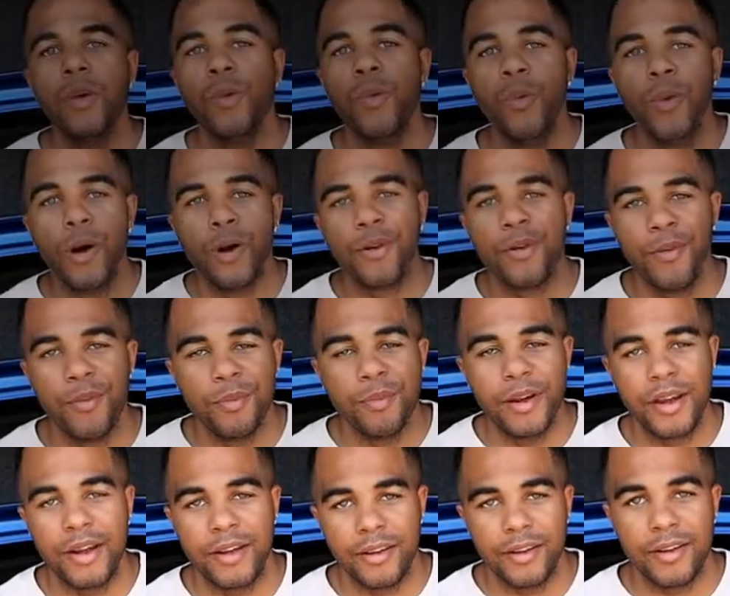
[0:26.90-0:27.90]
Welcome
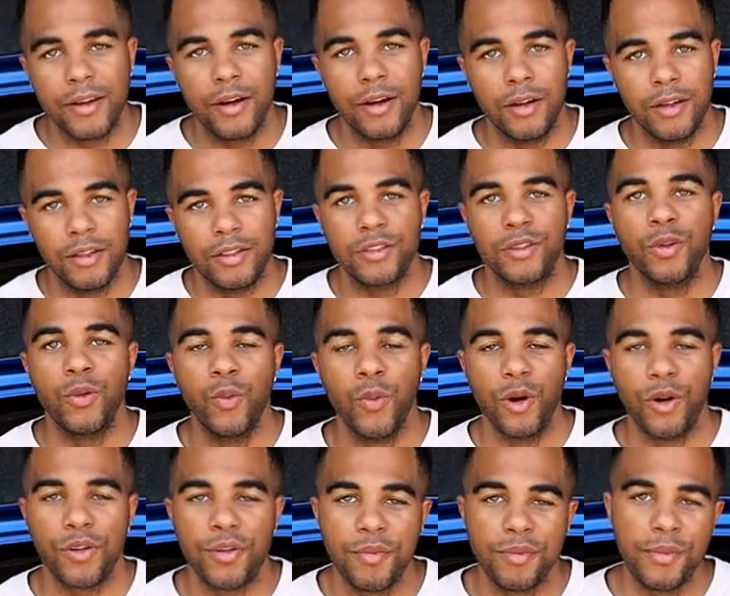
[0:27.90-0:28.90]
back, guys.
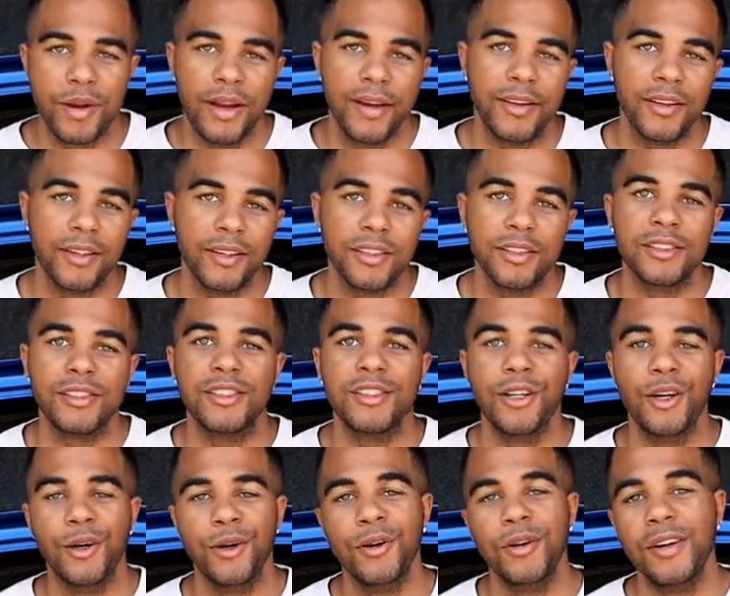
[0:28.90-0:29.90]
Welcome back.
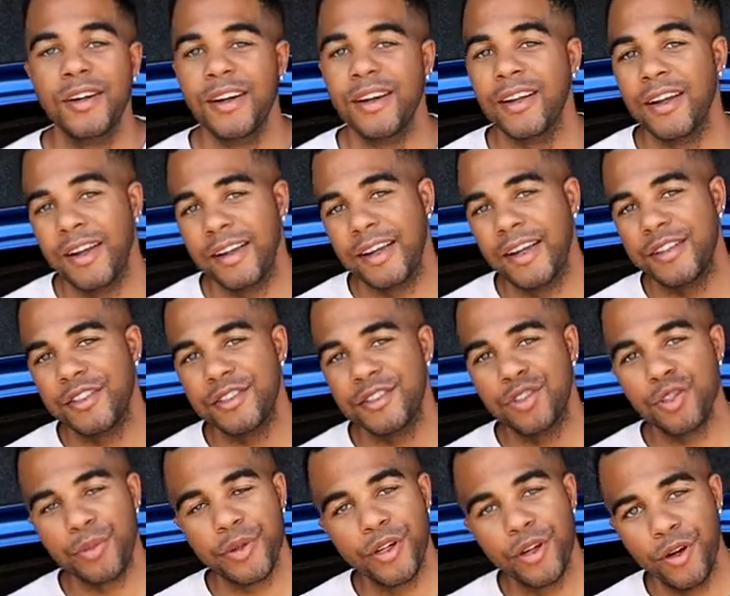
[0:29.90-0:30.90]
So I got the
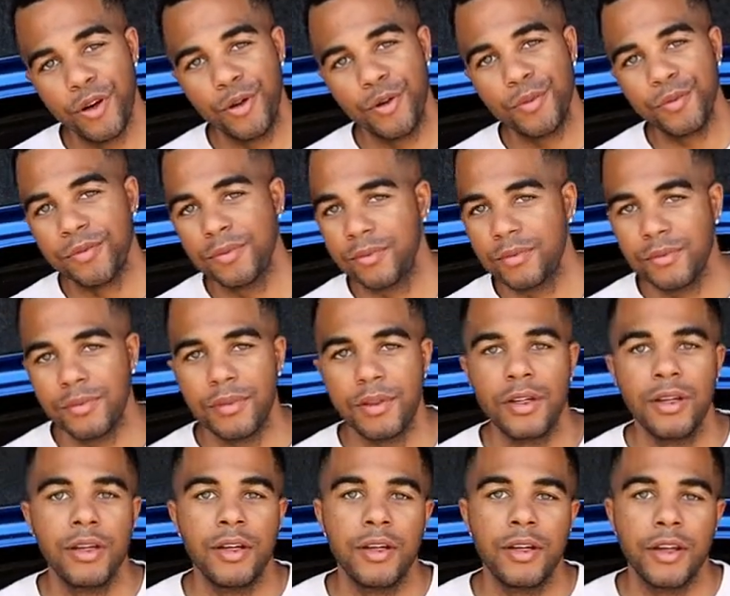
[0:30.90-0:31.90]
Subi
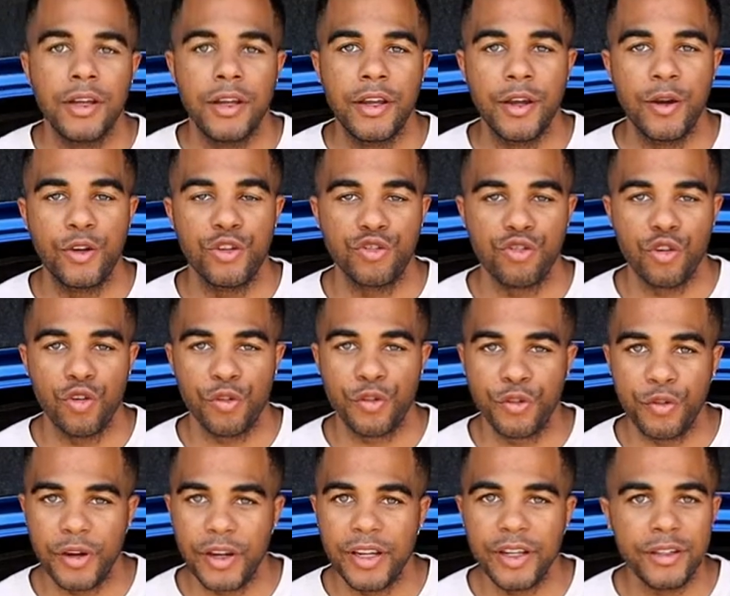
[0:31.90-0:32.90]
home. It drove
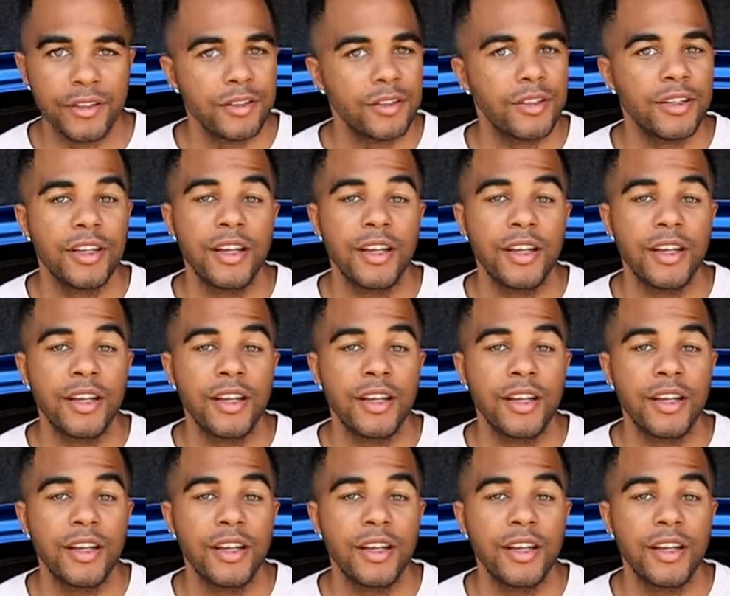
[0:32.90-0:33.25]
great.